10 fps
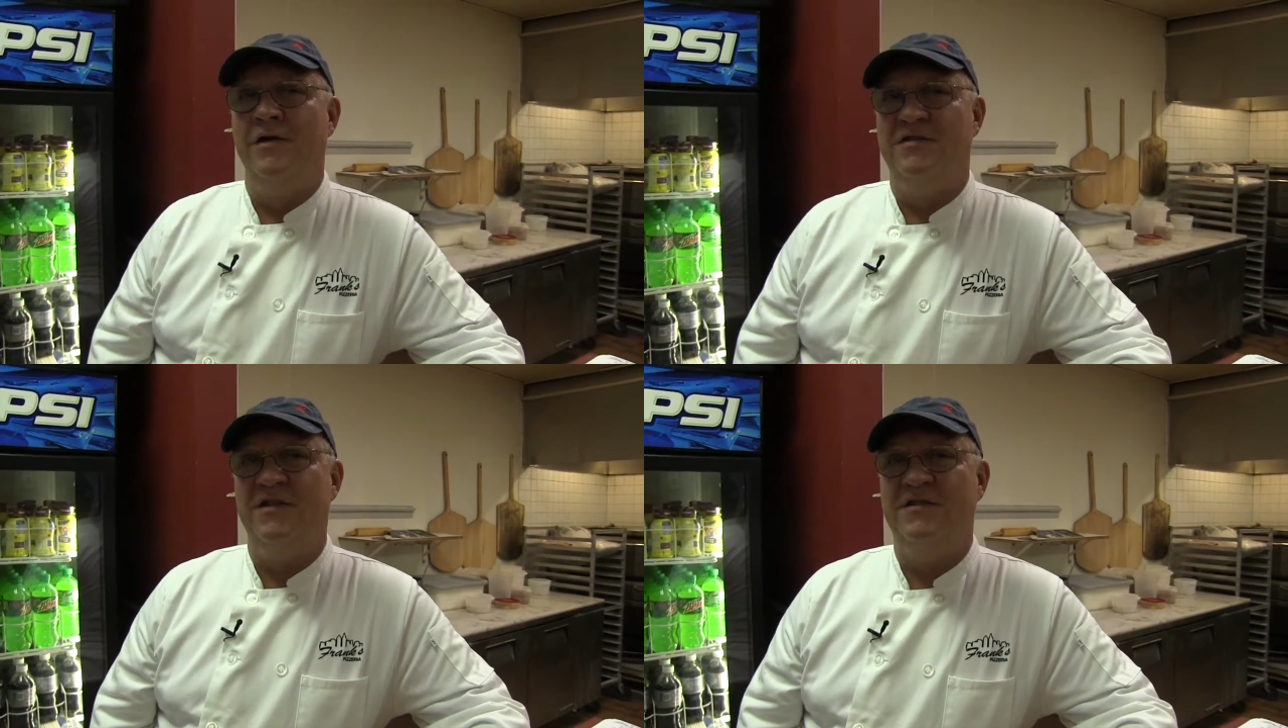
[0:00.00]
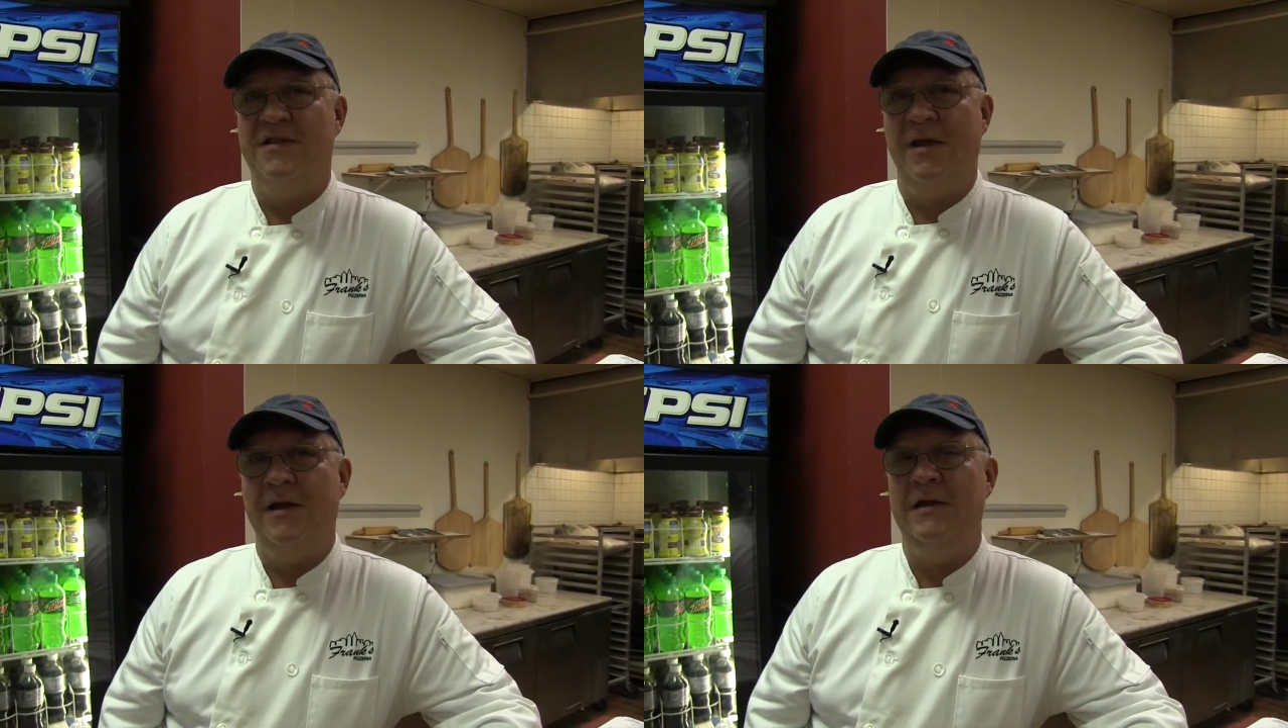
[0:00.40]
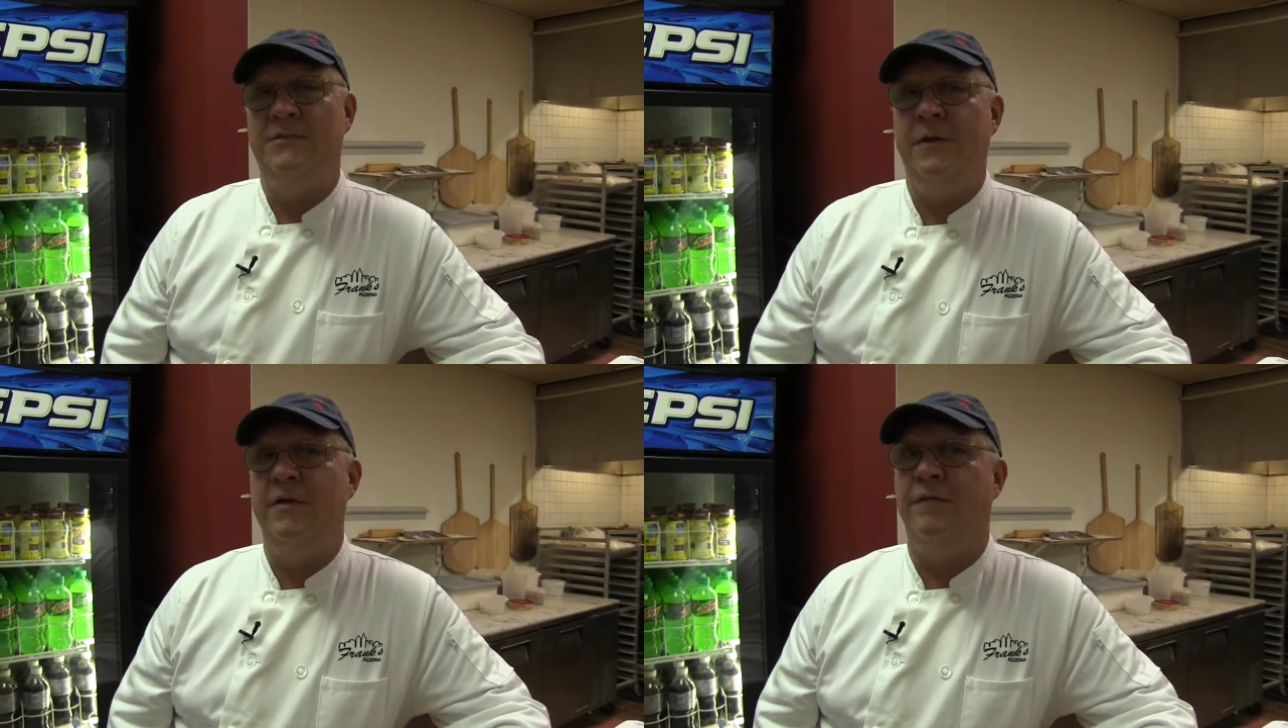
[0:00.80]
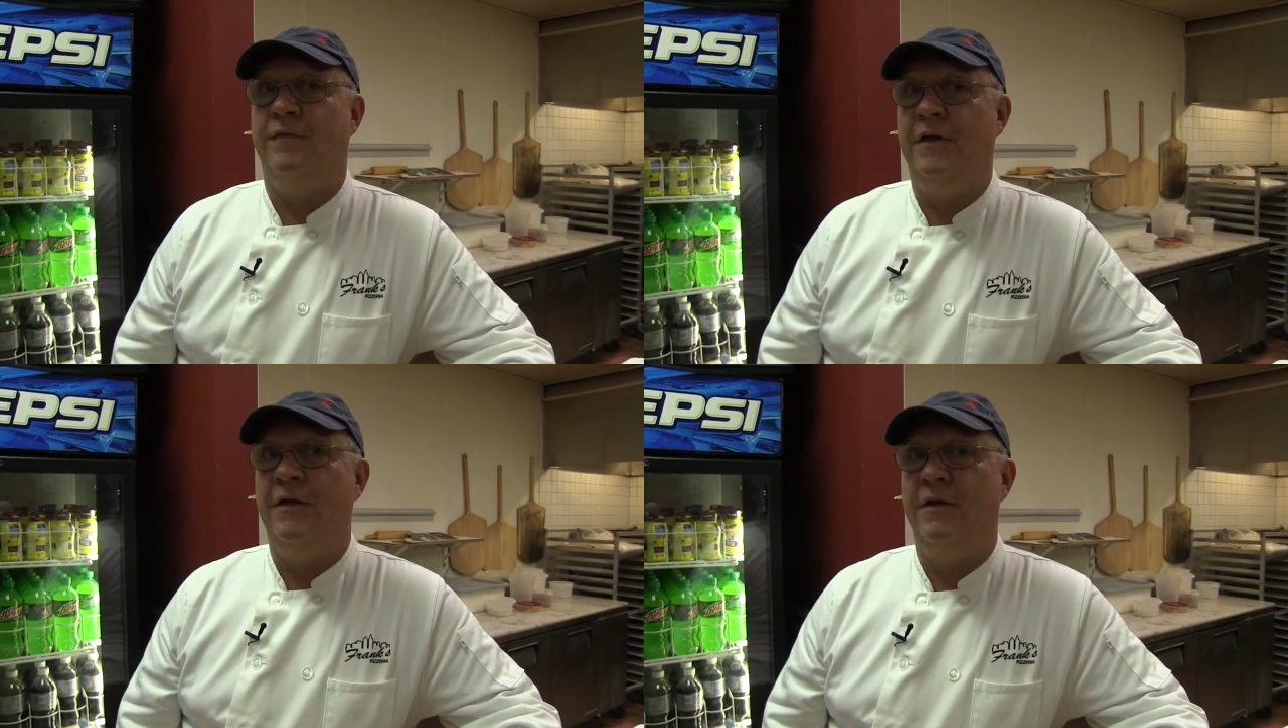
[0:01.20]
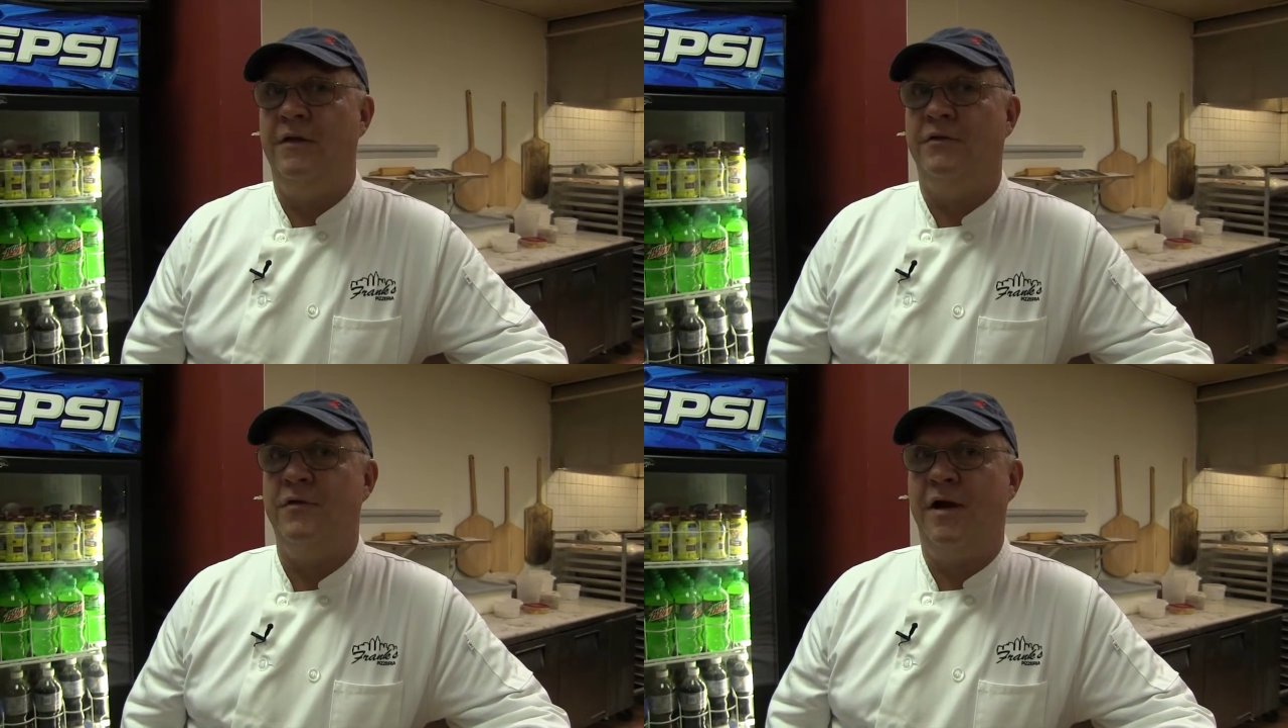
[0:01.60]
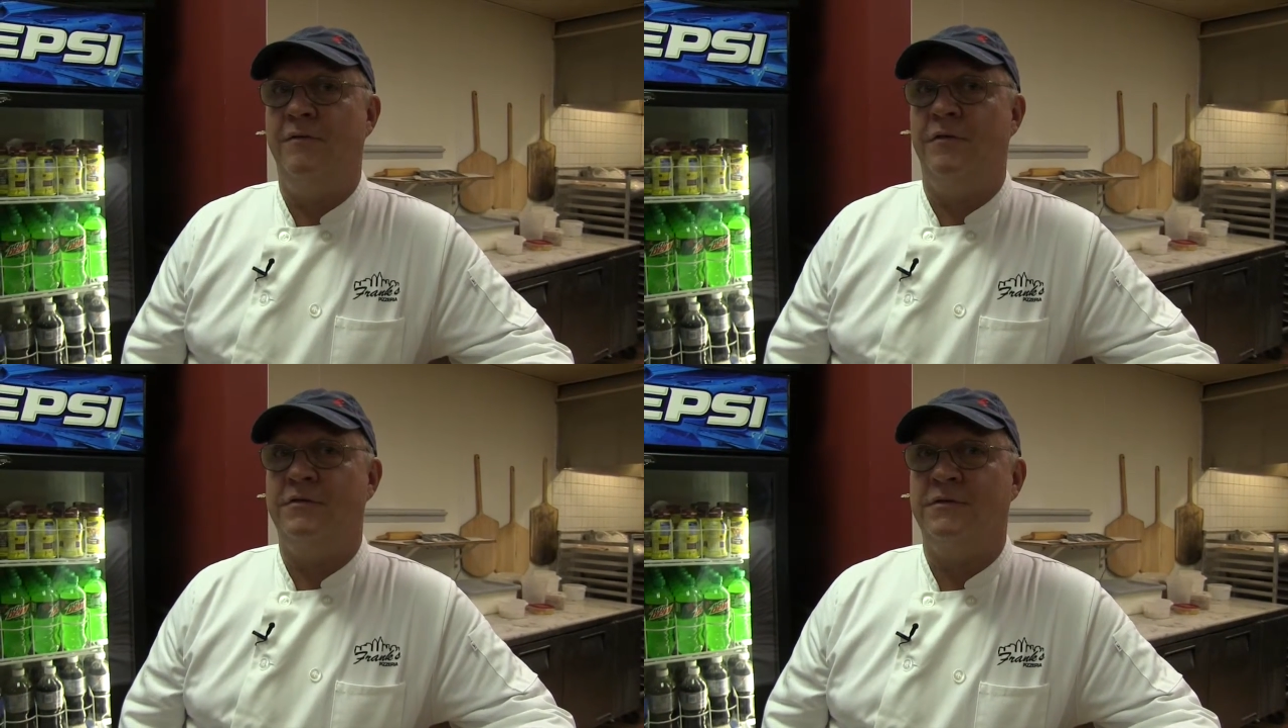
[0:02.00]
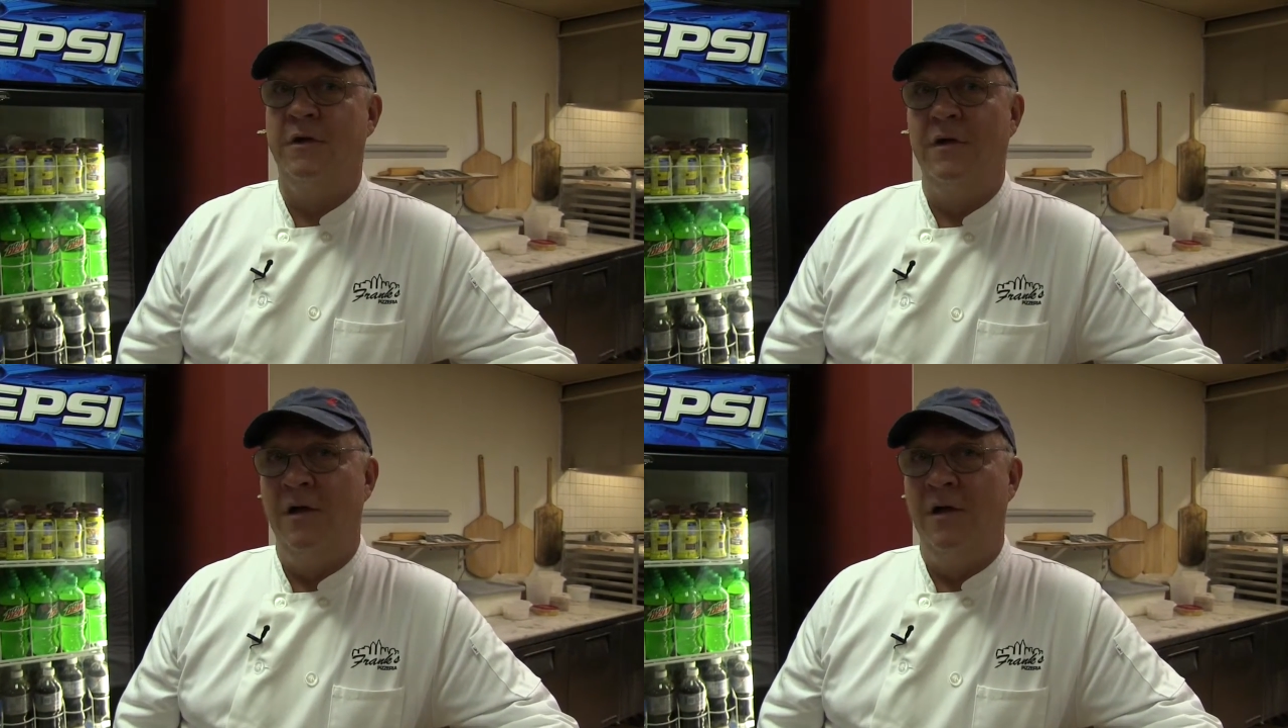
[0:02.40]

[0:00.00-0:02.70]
Since then, he's been defeated in the Traverse.